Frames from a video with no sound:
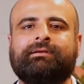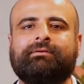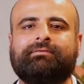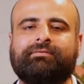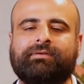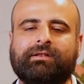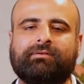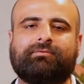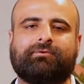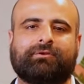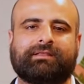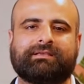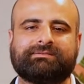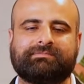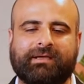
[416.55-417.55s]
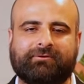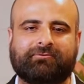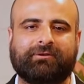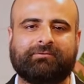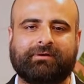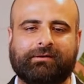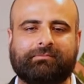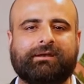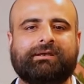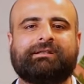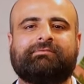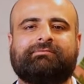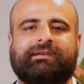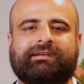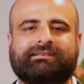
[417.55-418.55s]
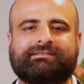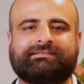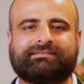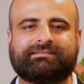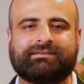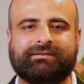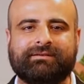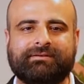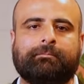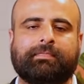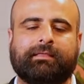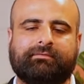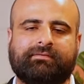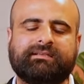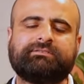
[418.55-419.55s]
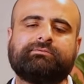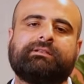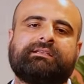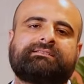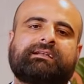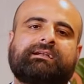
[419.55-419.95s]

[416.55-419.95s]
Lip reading: feel for this macro environmental factors. The first one is